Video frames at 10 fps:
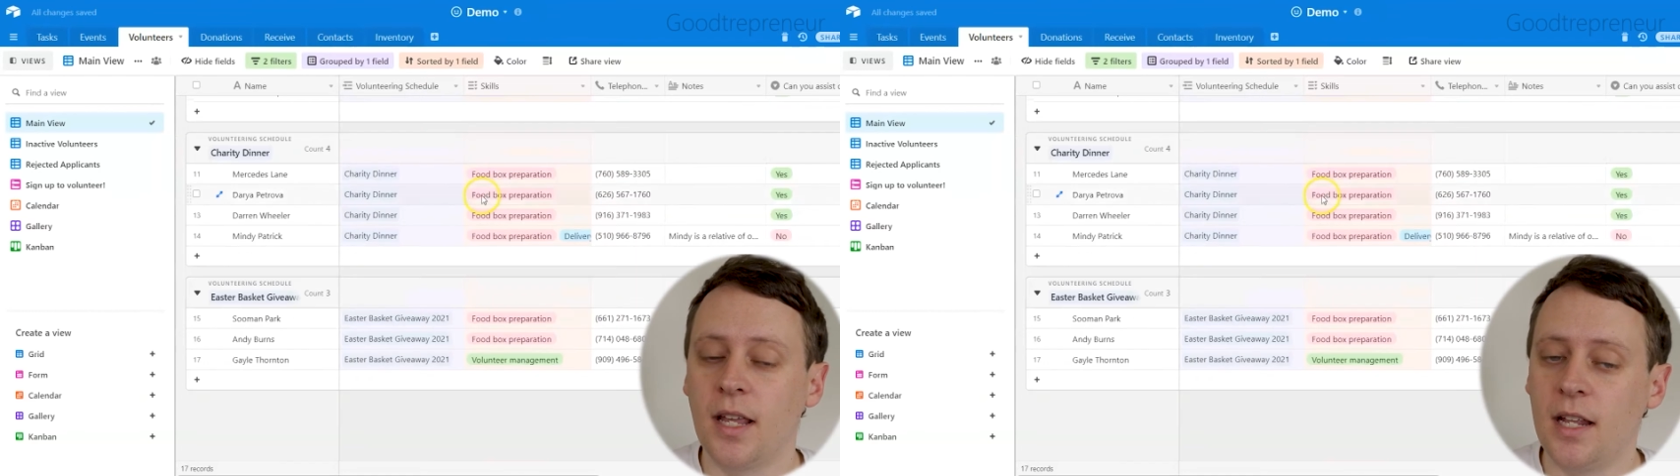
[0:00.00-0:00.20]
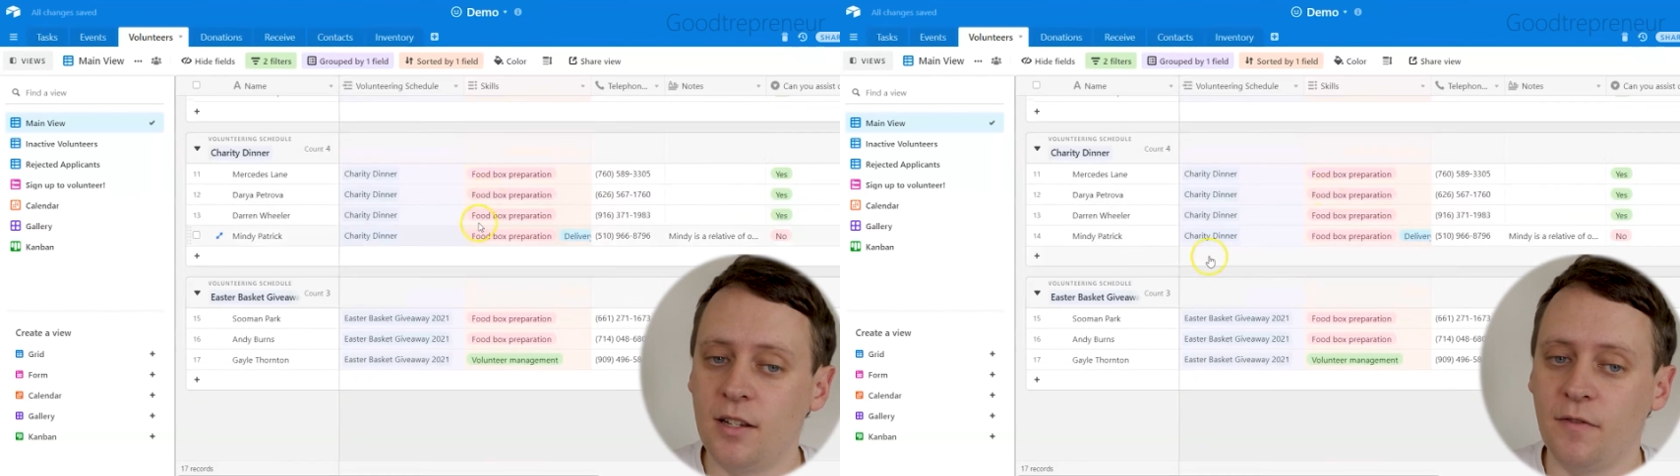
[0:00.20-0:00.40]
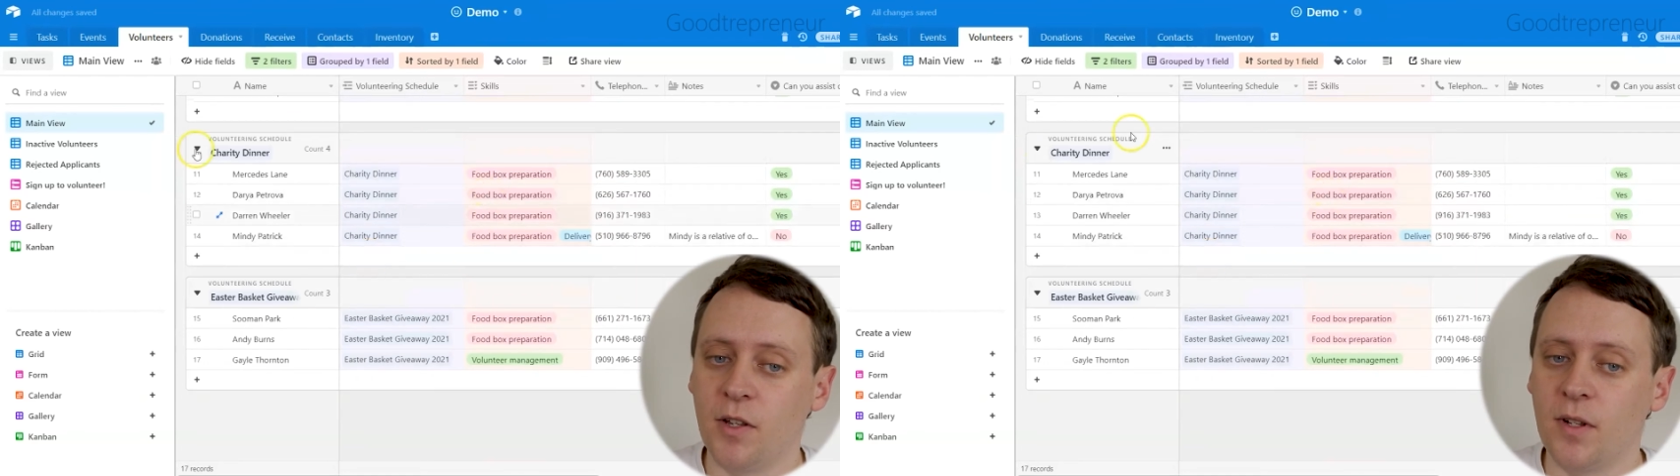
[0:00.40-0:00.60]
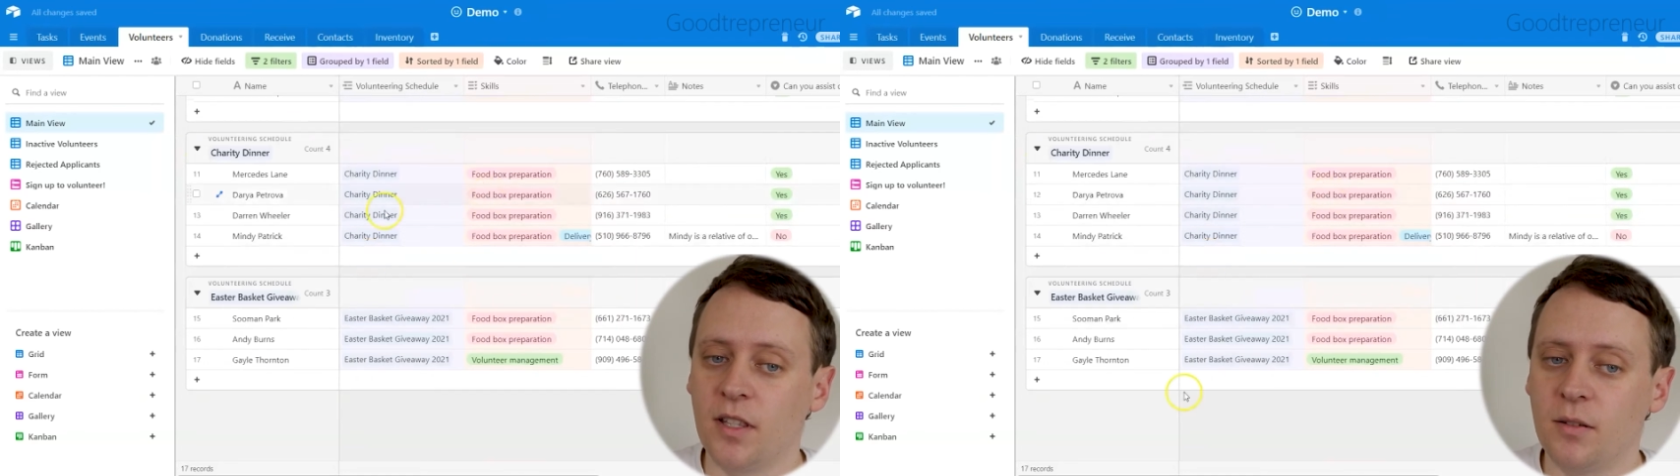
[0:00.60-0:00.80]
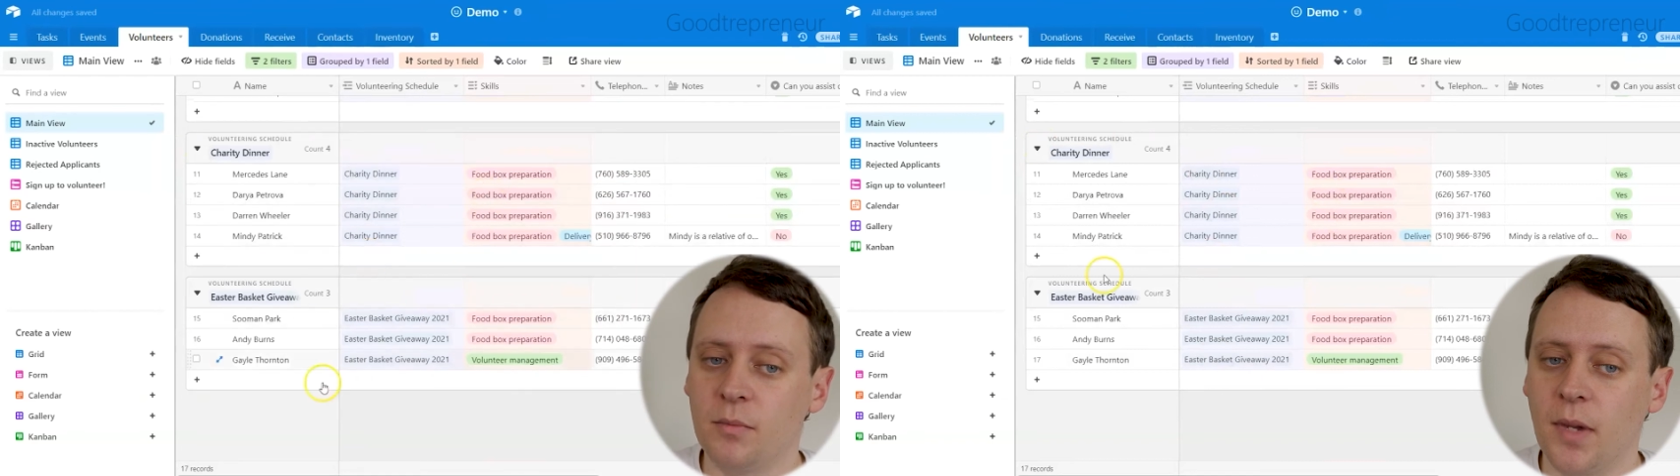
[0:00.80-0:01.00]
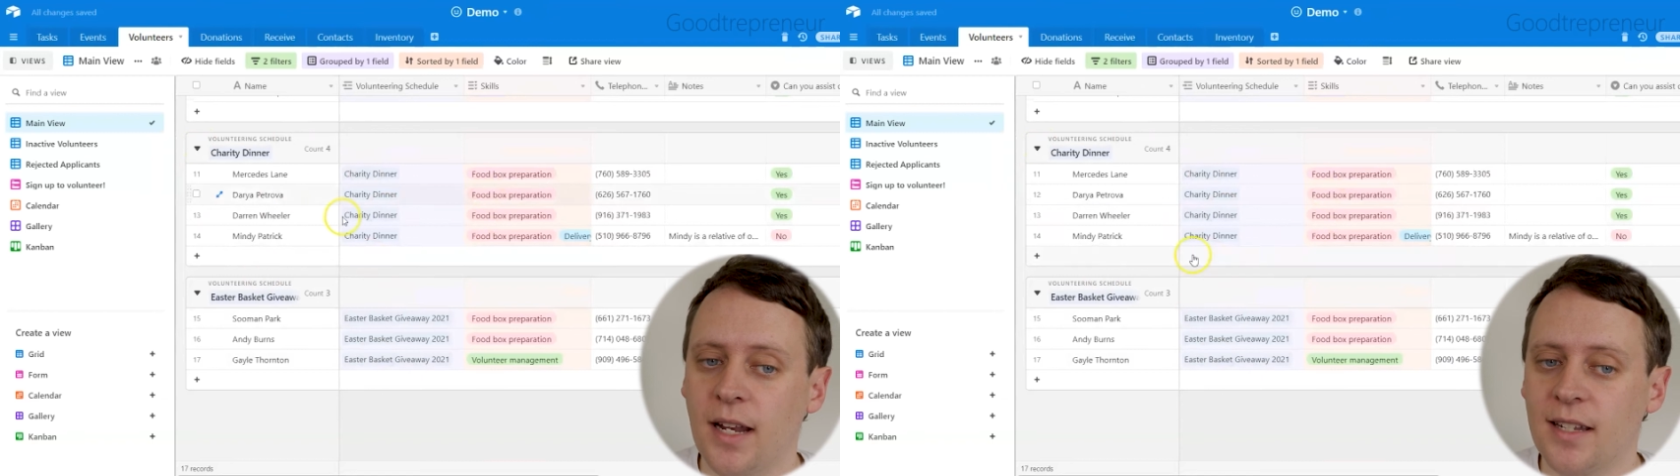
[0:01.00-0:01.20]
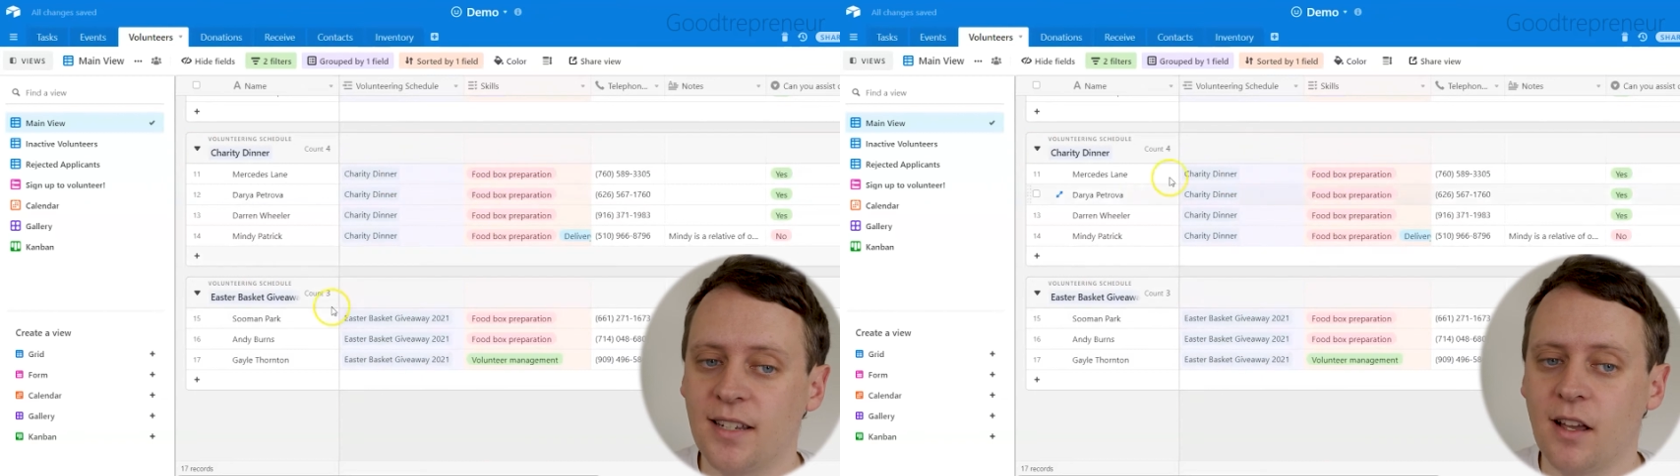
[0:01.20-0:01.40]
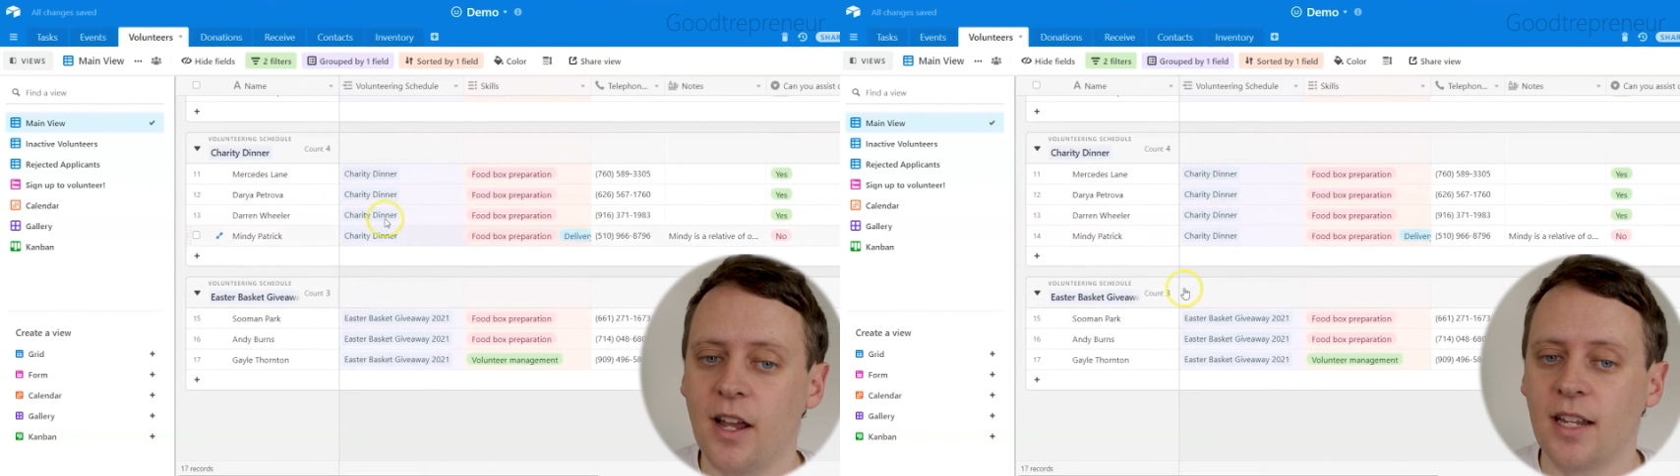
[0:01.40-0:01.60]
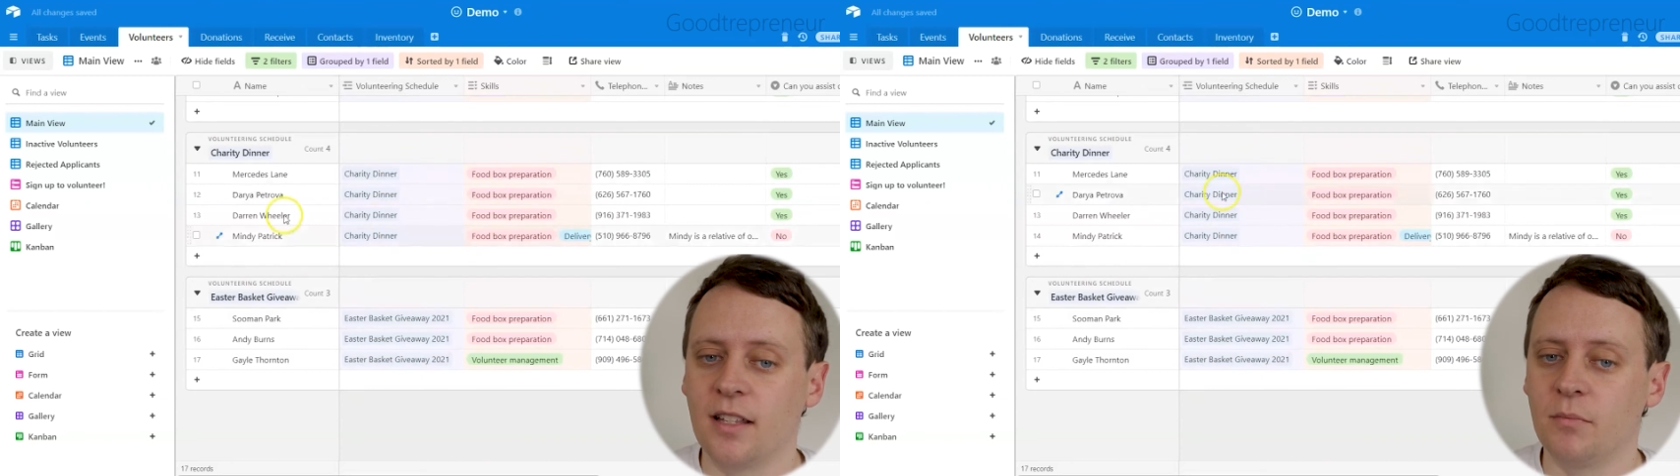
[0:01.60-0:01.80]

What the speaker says: interviewing them, and assigning